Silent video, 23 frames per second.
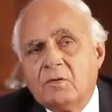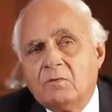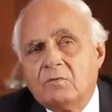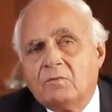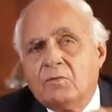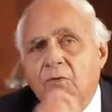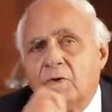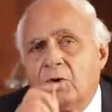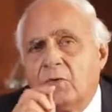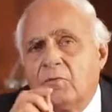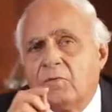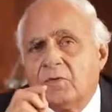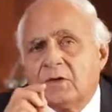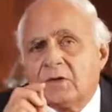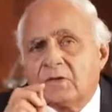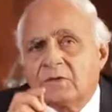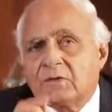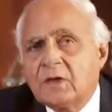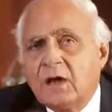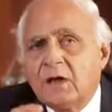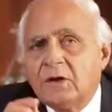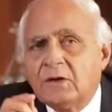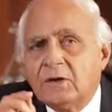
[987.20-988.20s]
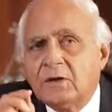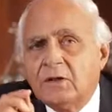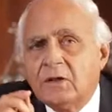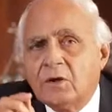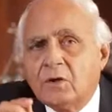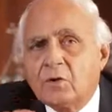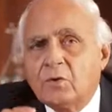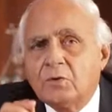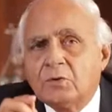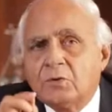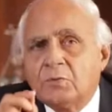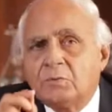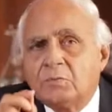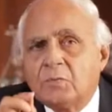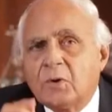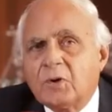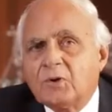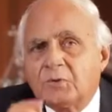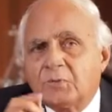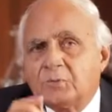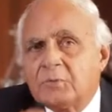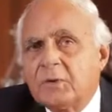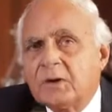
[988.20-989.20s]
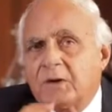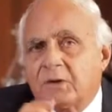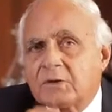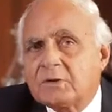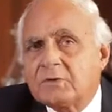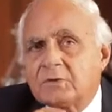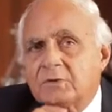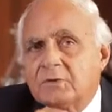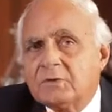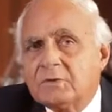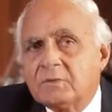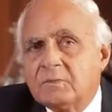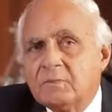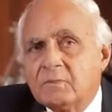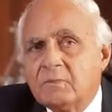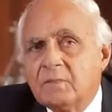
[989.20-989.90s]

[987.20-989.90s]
full of exciting growth prospects